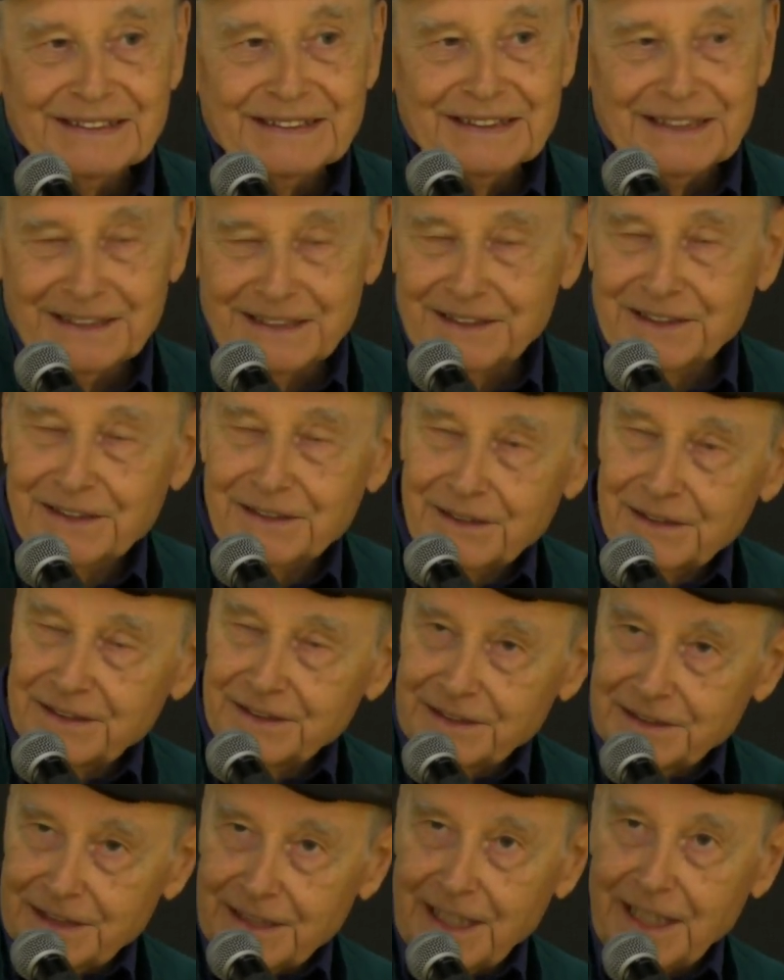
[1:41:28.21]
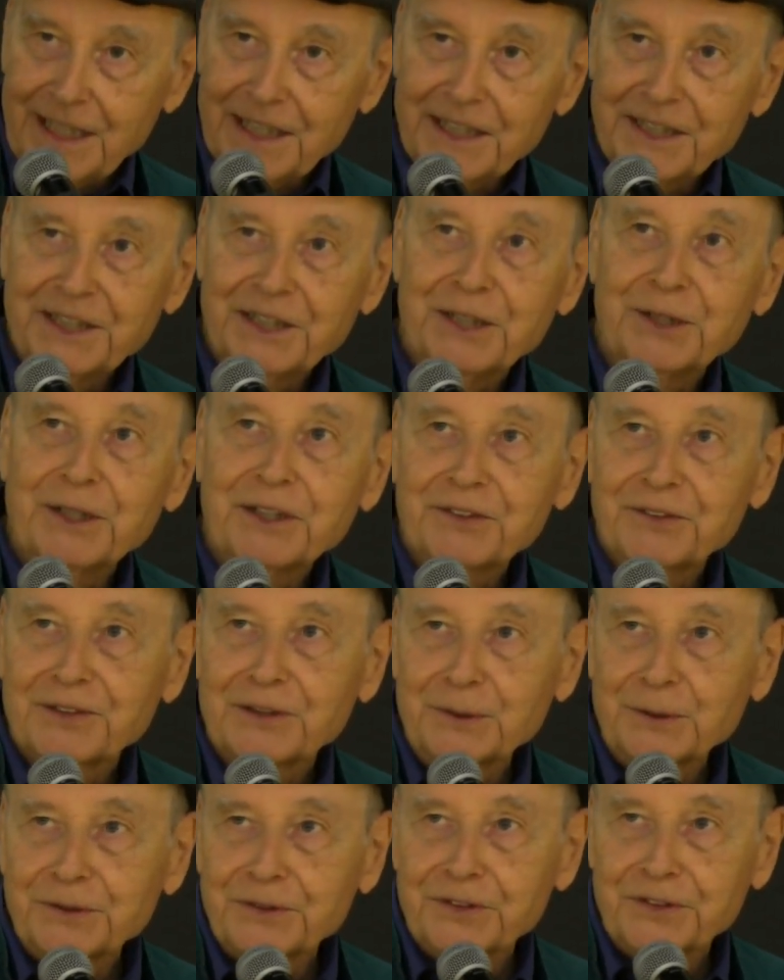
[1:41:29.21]
And yay, you know, I
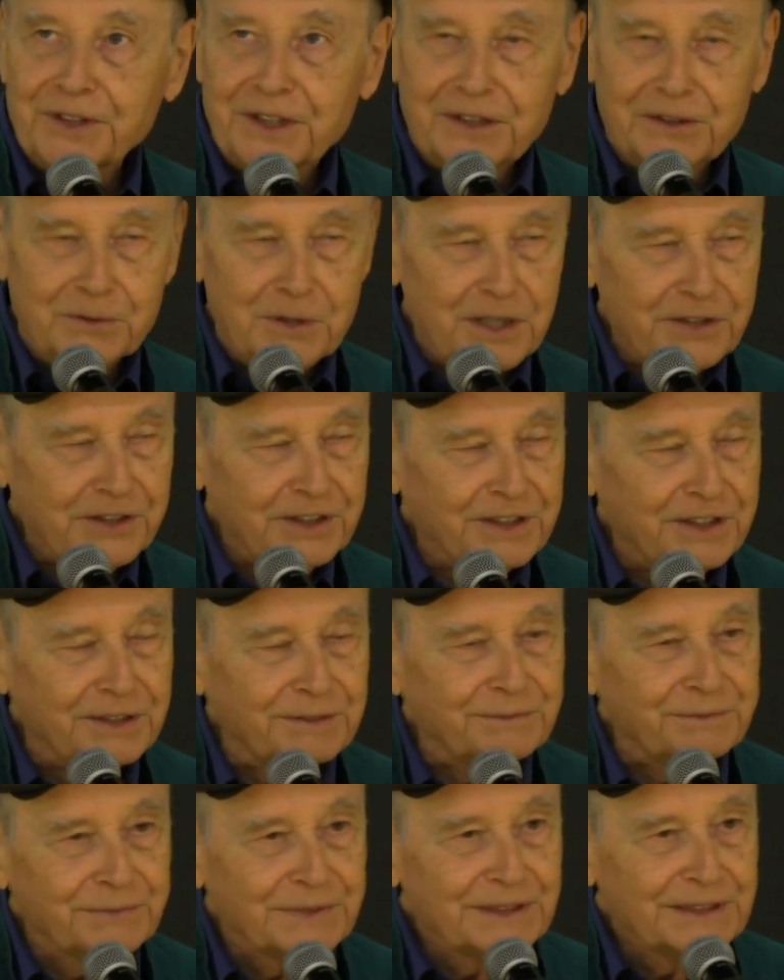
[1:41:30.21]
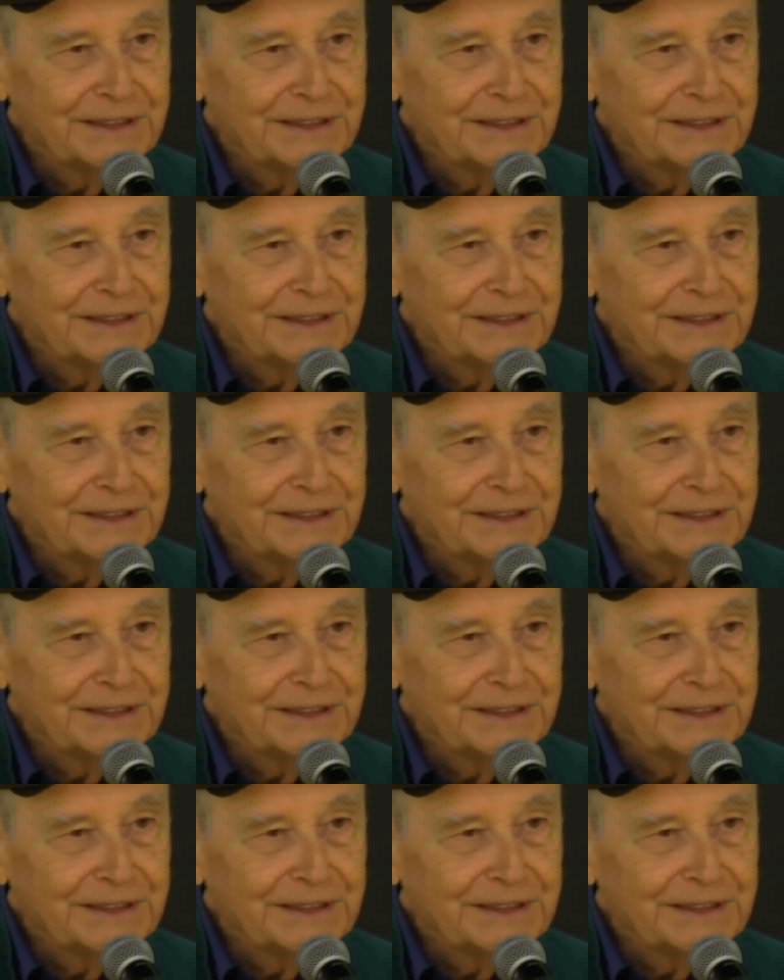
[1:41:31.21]
salute the state of Washington.